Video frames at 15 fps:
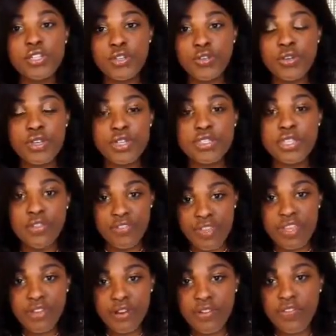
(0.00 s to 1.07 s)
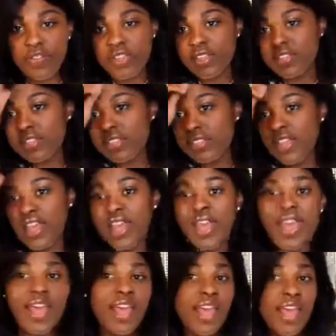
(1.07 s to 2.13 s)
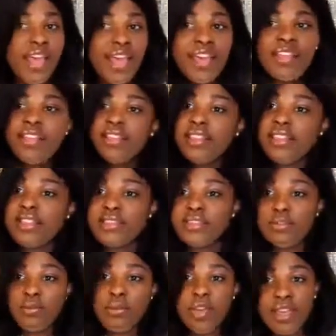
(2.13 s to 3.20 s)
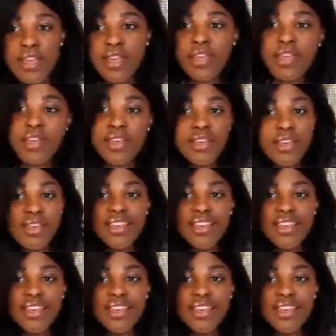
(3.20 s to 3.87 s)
degrees of heat on this, and this wig,